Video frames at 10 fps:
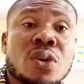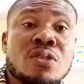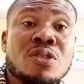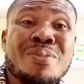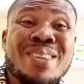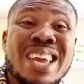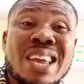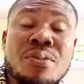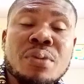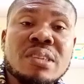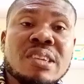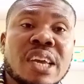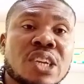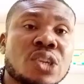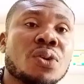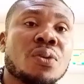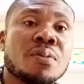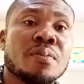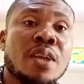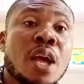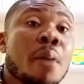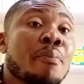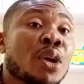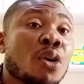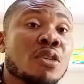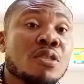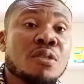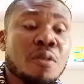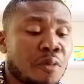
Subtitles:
some irritation, because